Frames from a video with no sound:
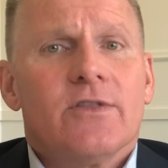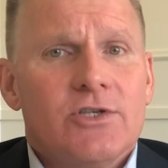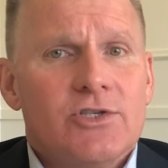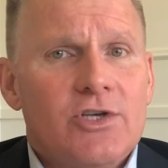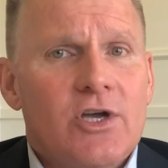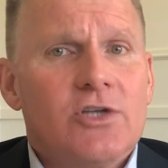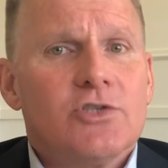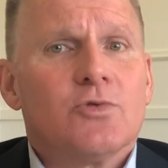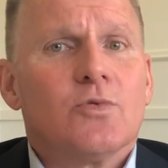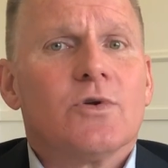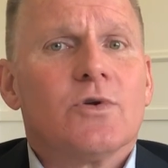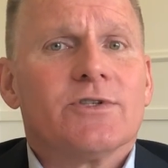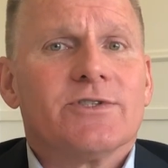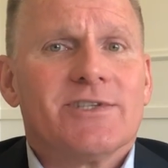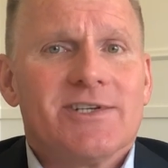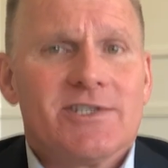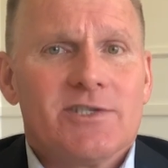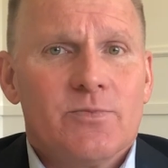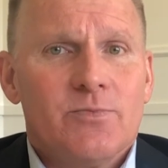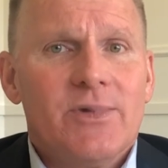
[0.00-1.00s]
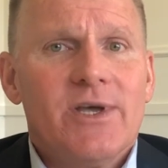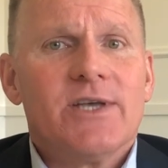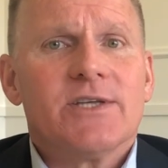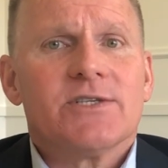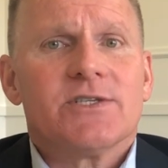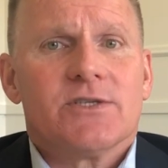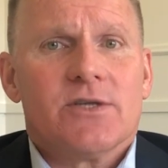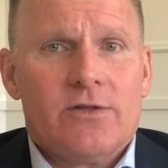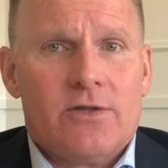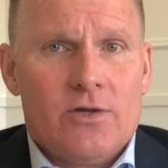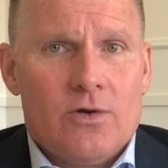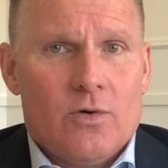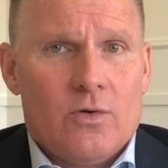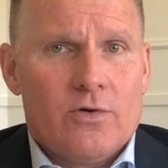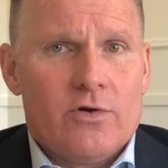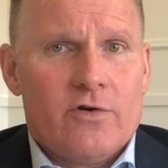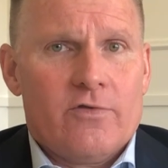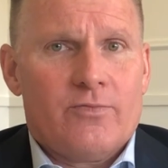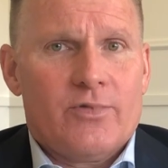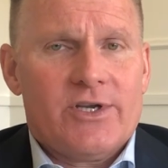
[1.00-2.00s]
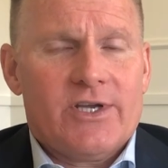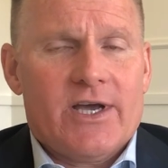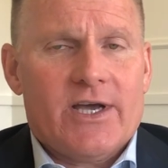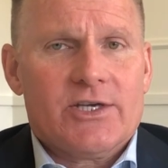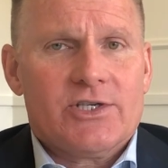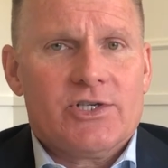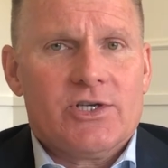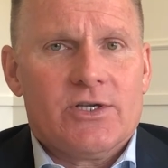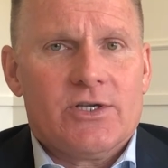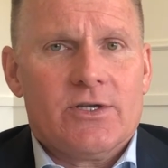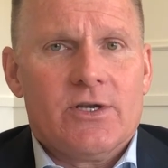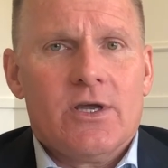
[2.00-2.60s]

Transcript: judge will dismiss the order of protection.